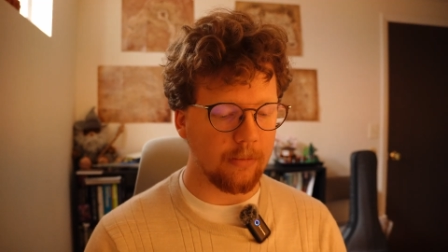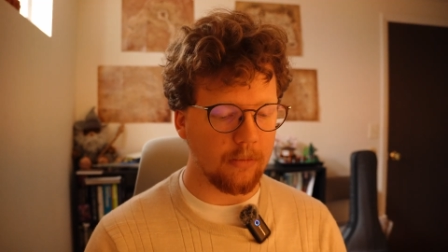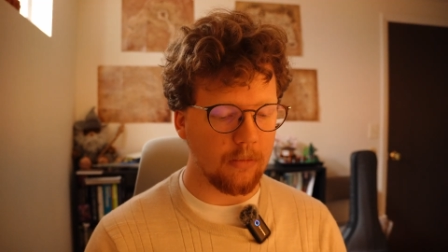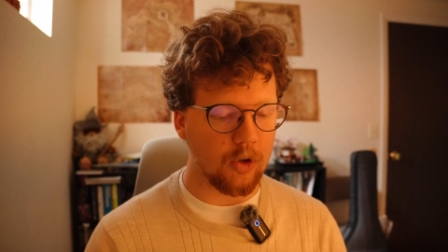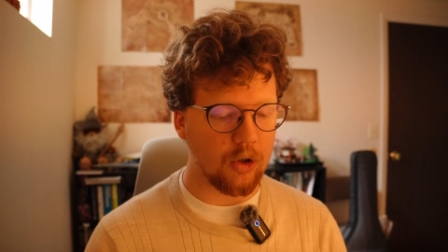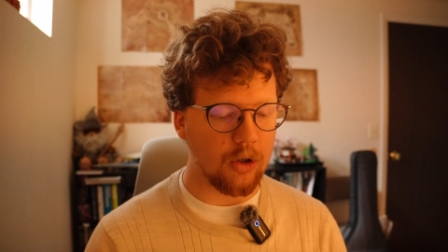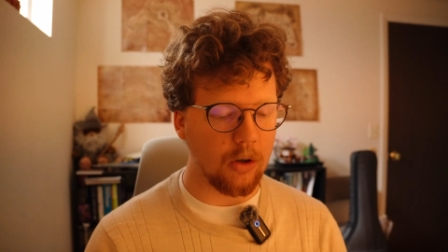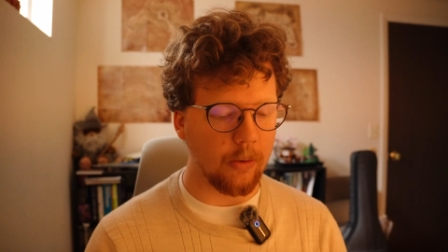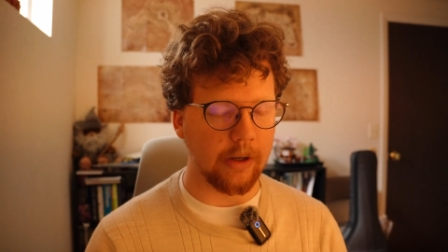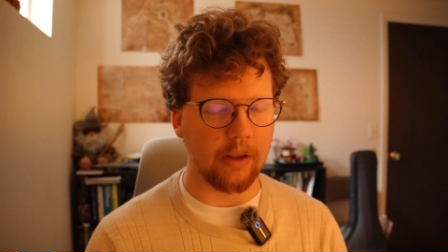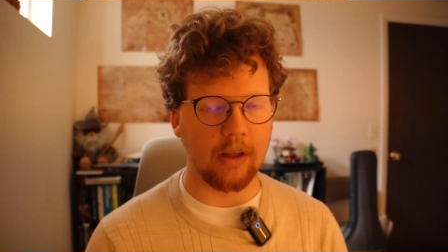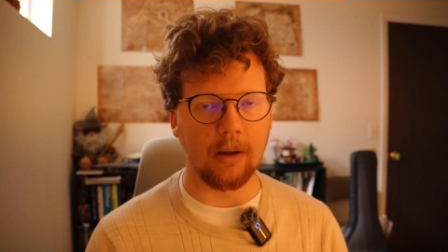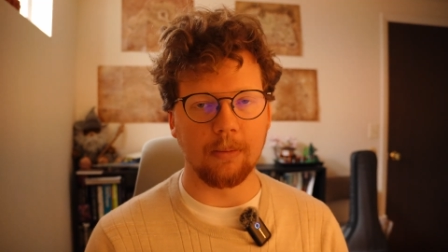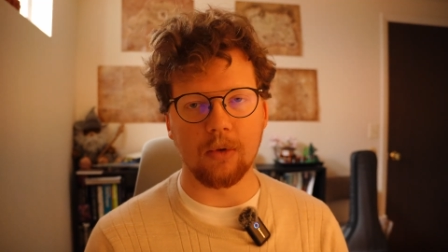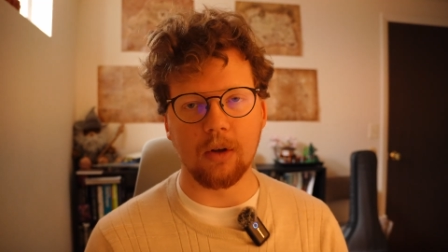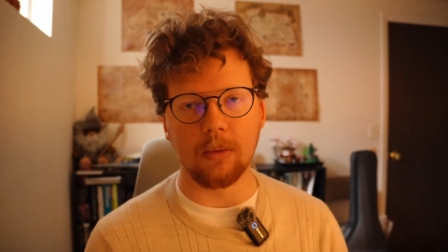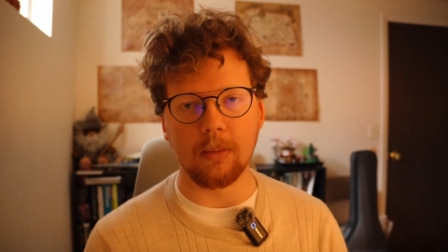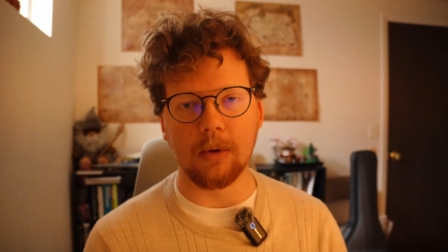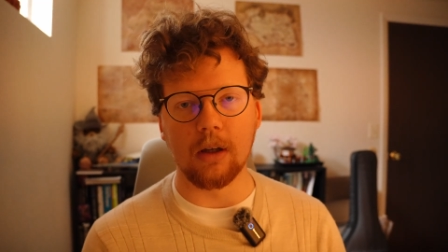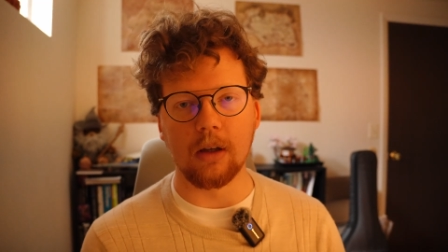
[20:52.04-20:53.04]
showing
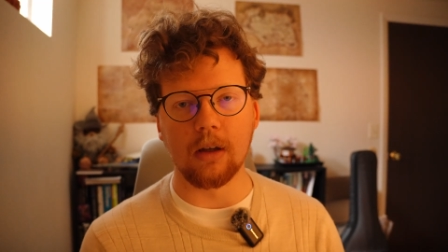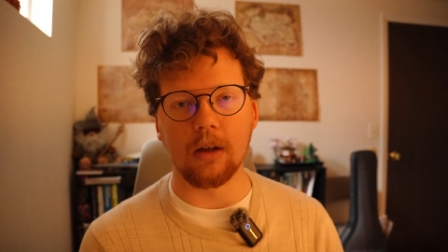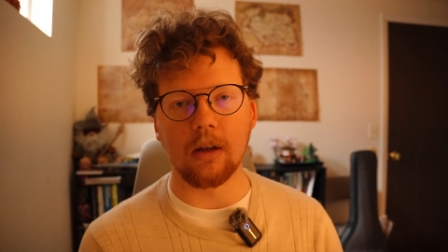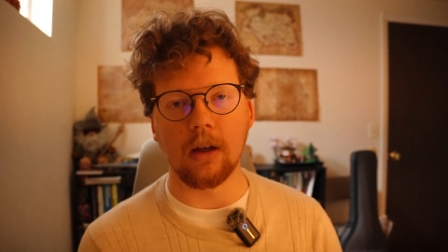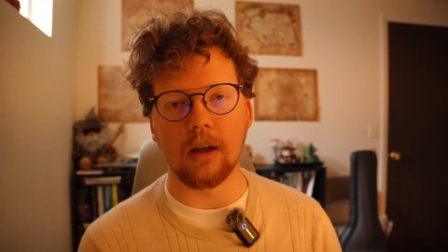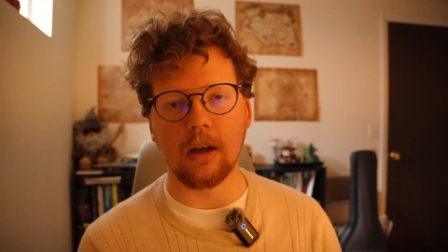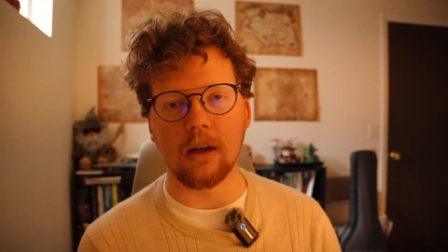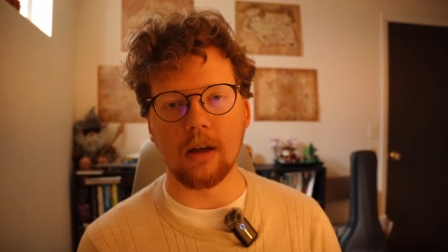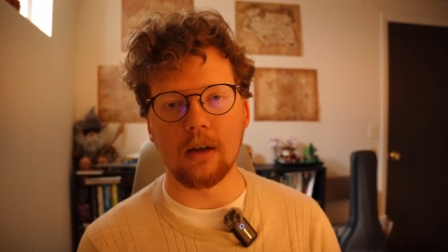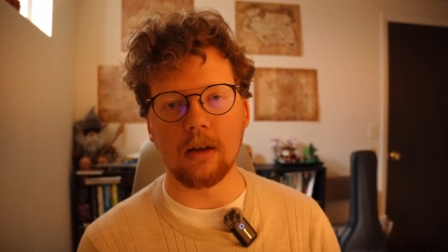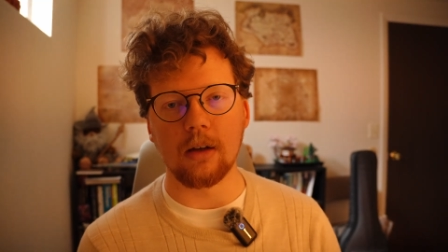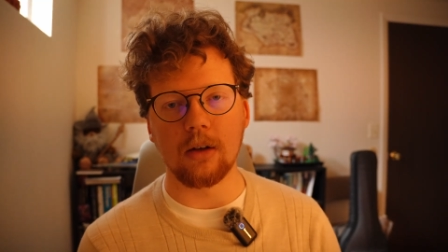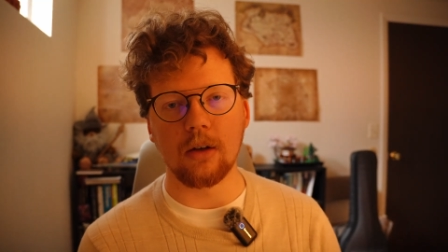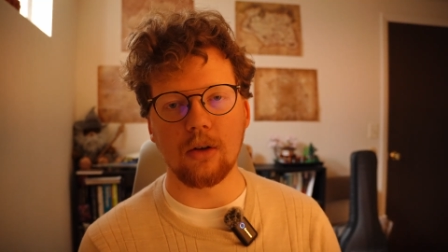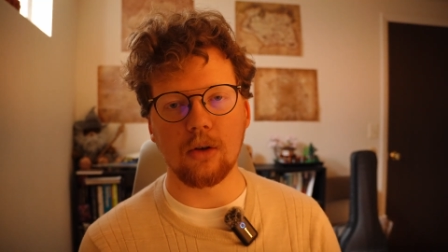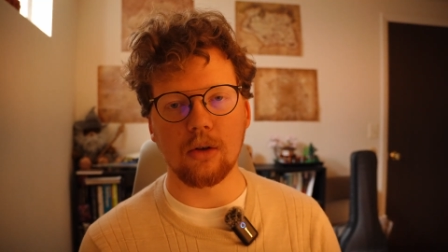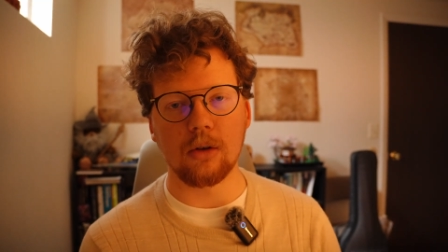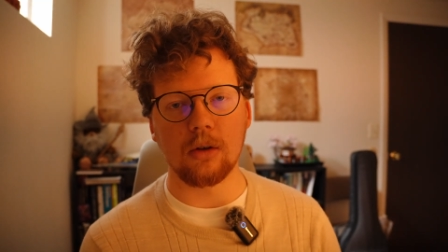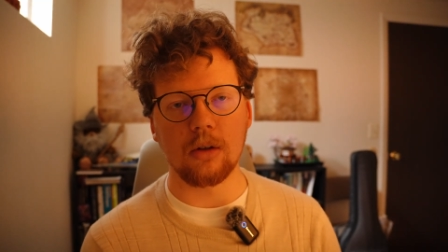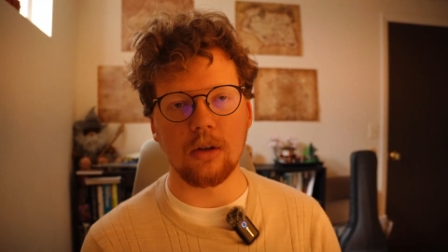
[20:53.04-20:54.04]
them to be a
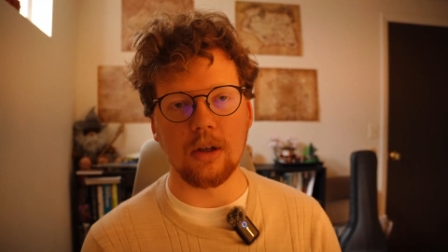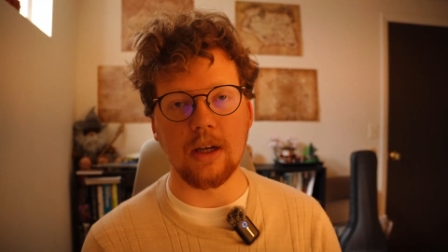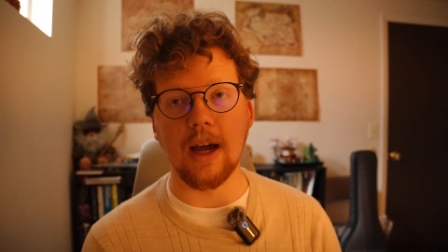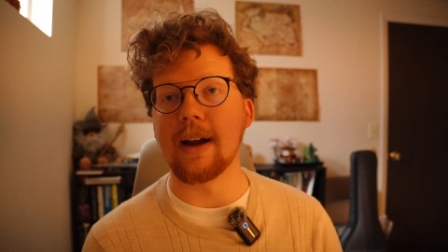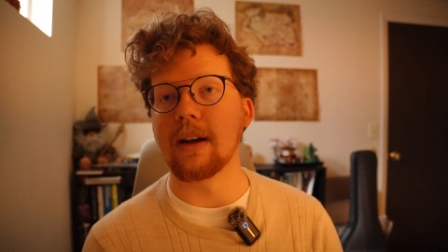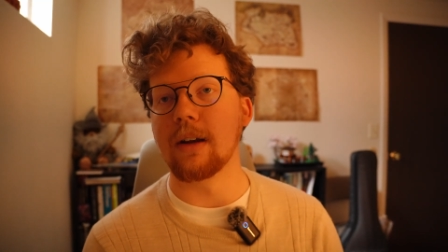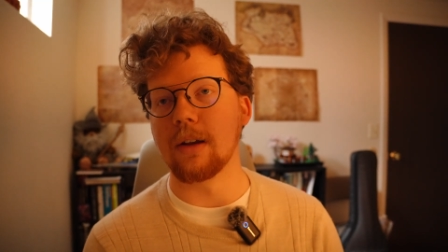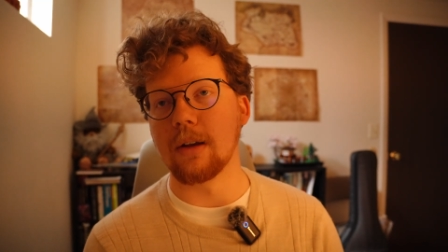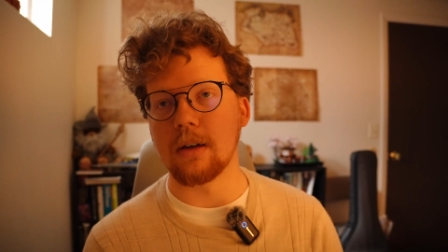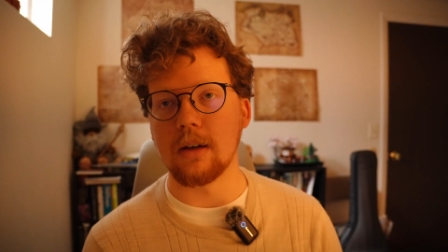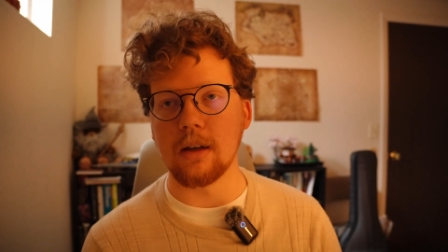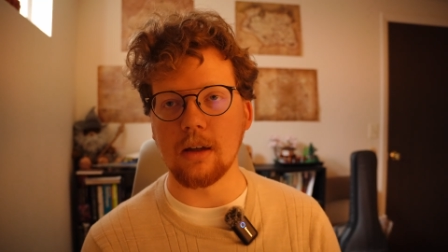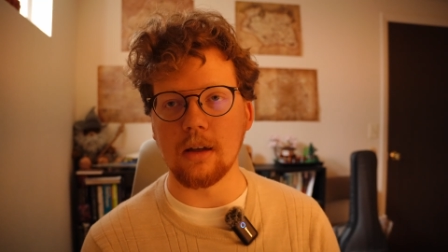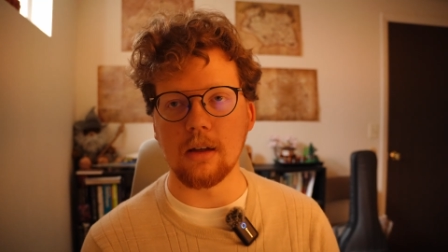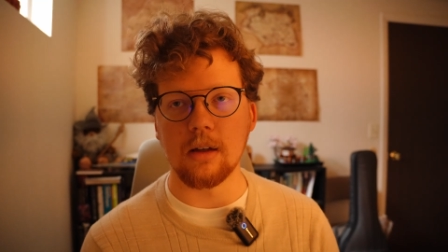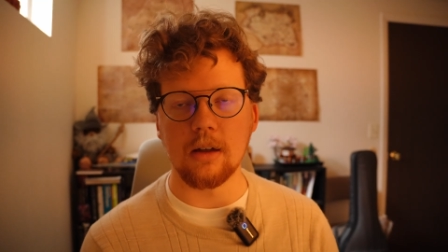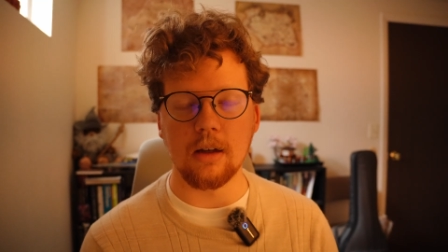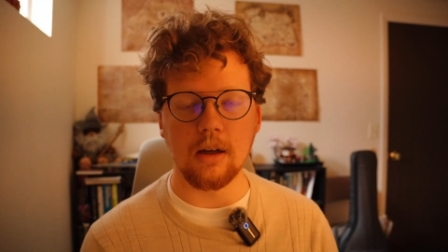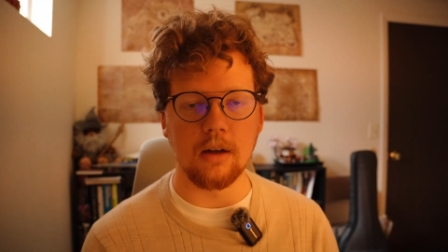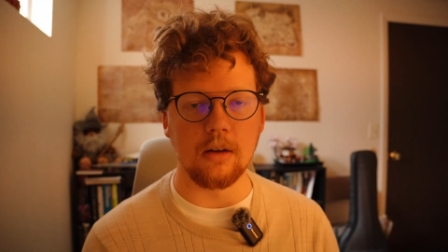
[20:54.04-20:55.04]

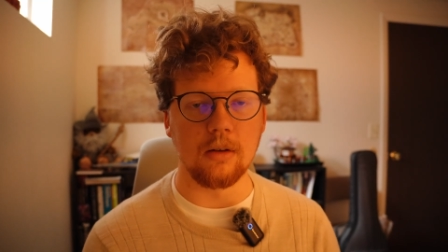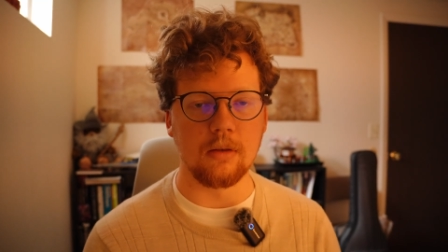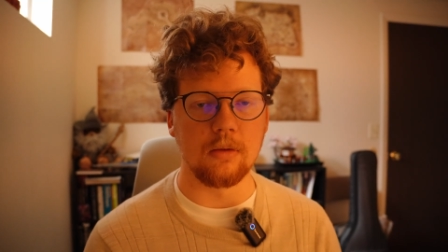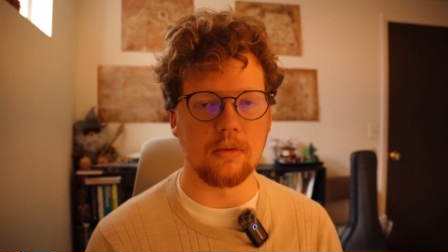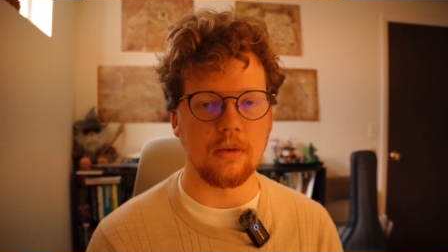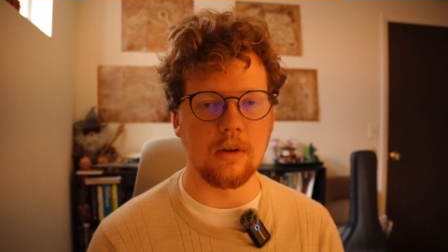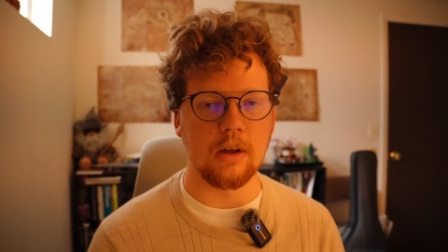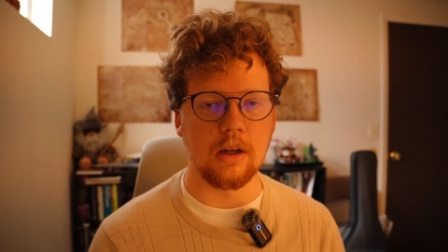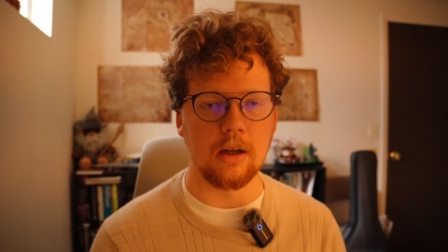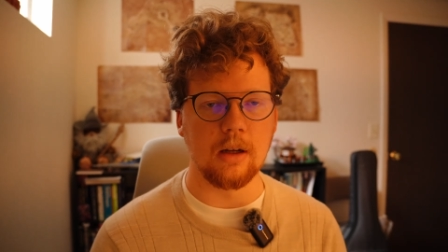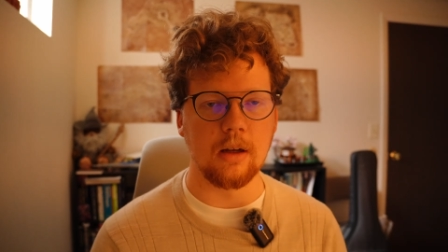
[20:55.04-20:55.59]
dynasty of